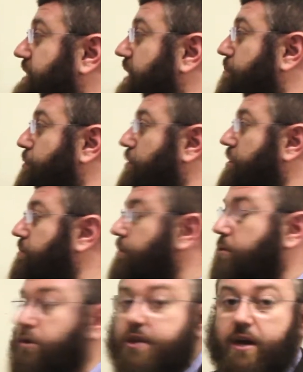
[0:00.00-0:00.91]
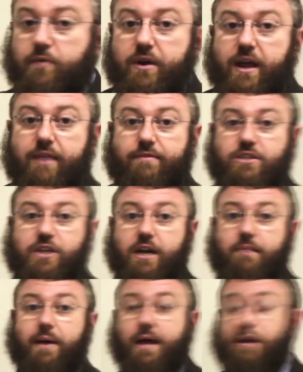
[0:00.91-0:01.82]
that I put on the board that I want to have a
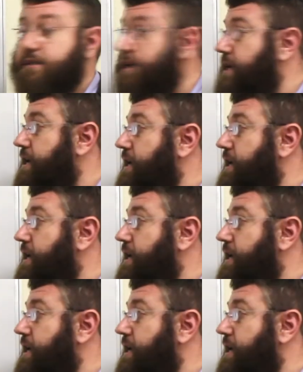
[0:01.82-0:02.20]
chat about,